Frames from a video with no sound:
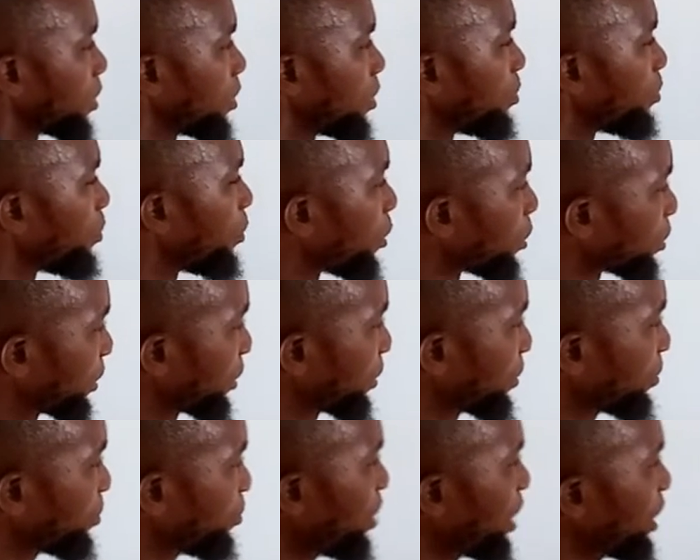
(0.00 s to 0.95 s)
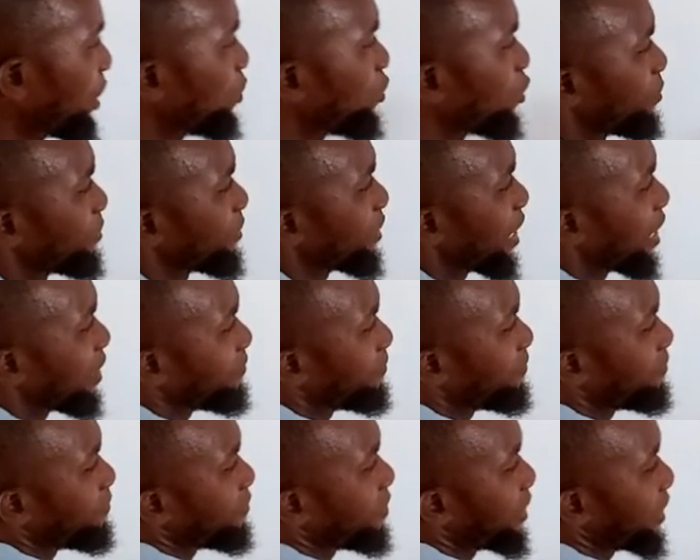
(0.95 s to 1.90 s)
But when you
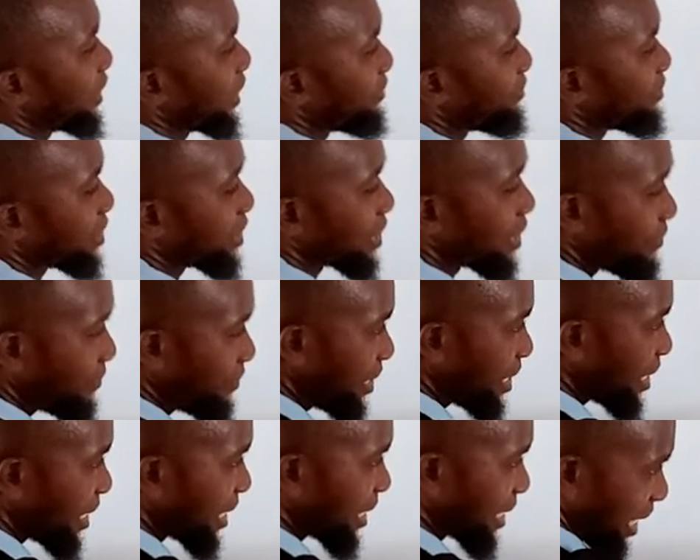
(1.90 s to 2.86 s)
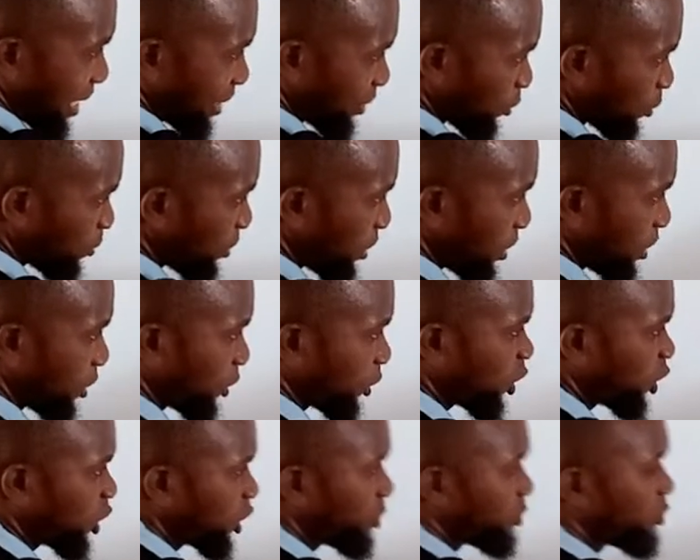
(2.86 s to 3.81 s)
observe the 77 here, it has some
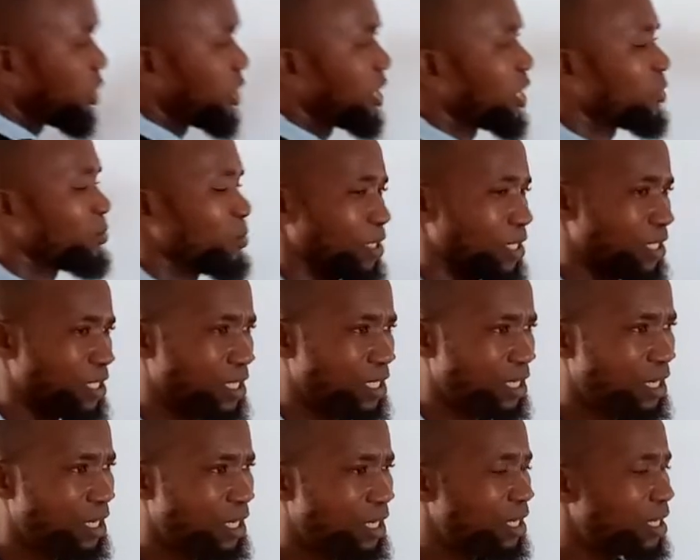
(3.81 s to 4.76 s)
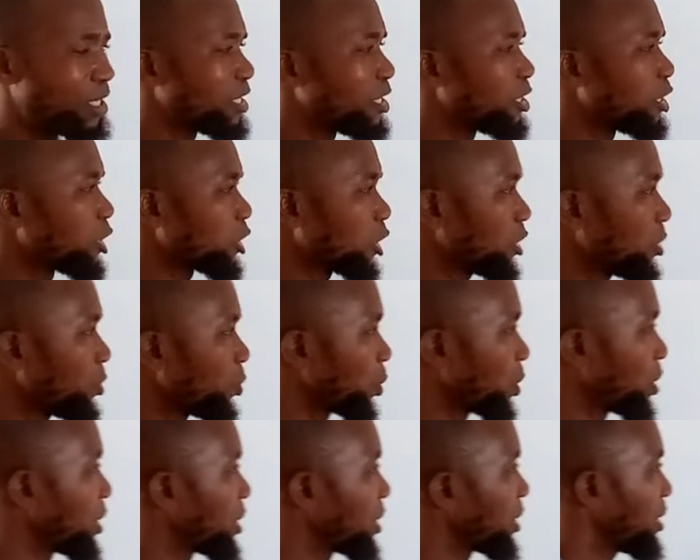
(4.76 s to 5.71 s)
relationship with this place. The relationship
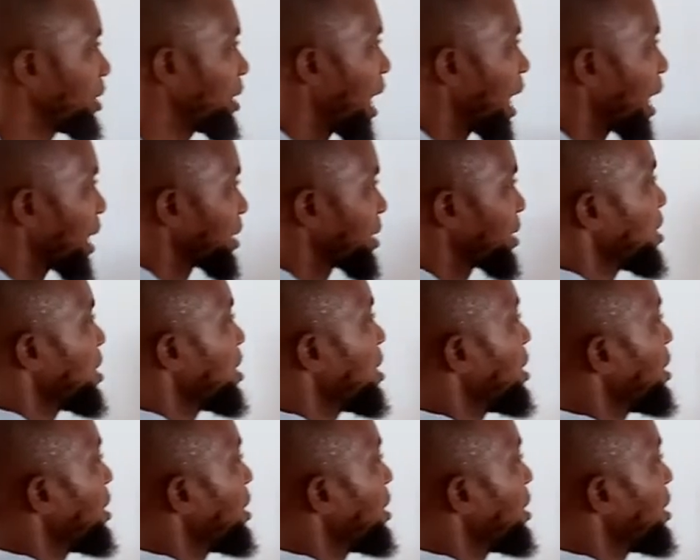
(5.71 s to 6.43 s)
with it is that